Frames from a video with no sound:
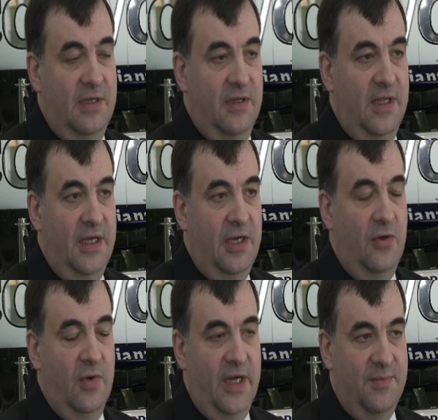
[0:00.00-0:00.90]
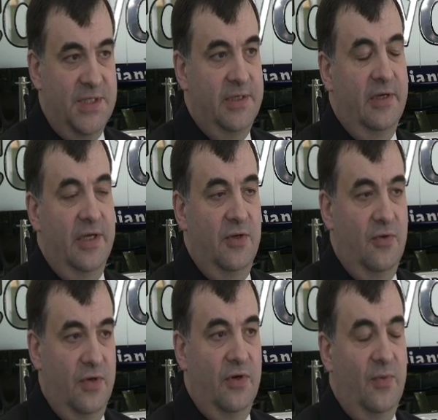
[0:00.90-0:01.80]
then you absolutely do
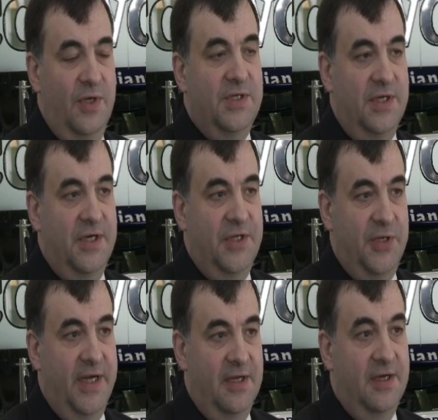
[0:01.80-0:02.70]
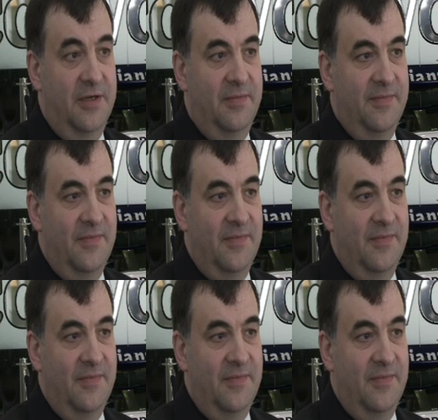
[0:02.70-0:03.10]
not want a high drag car.